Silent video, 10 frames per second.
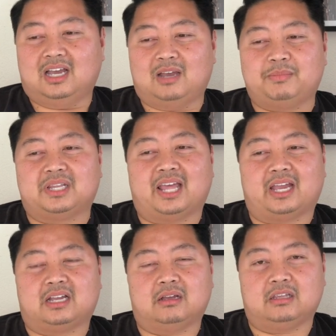I mean,
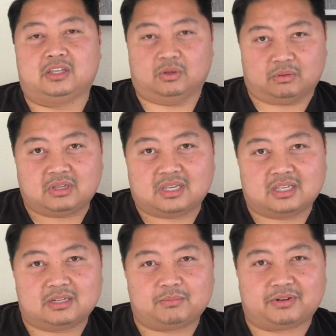like
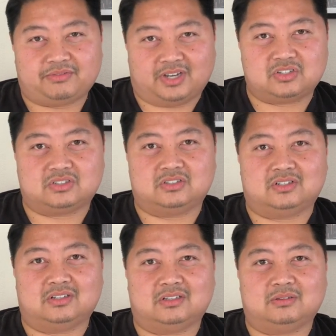union
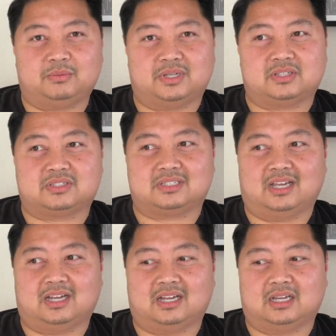professional was
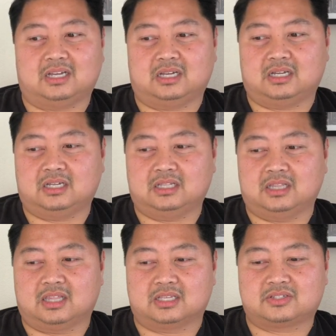uh,
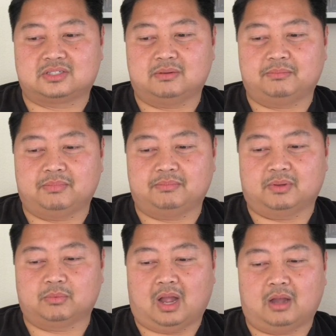this
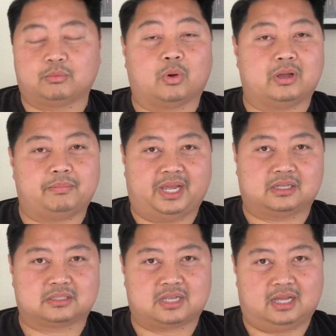uh, Royal Bank
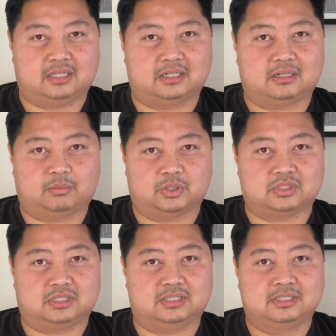of Scotland
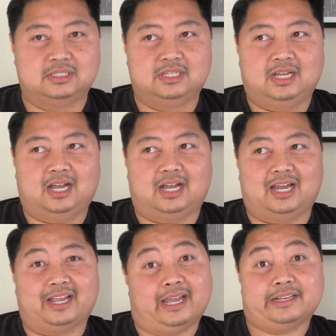commercial. Uh,
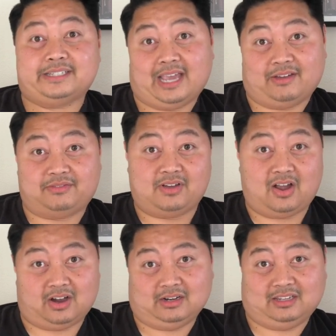I got
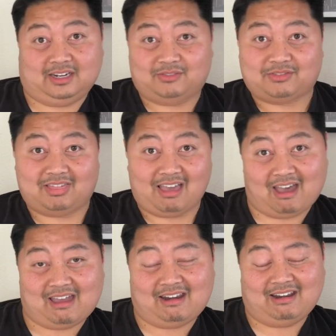Taft-Hartleyed for
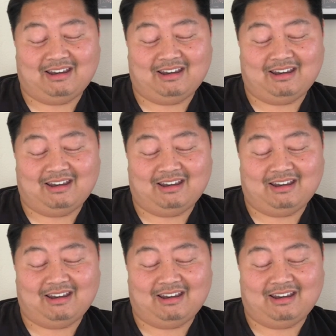that,